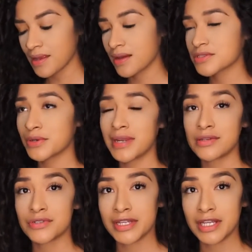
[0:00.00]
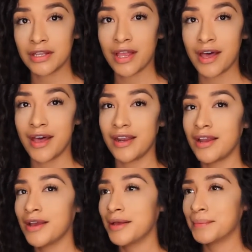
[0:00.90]
I was going out drinking a lot,
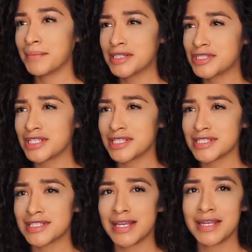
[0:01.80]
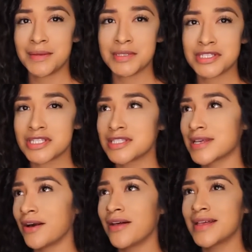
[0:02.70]
munchies, late night munchies,
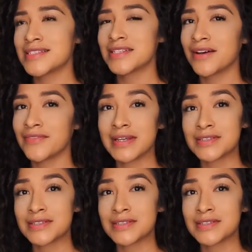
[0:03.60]
like all that stuff.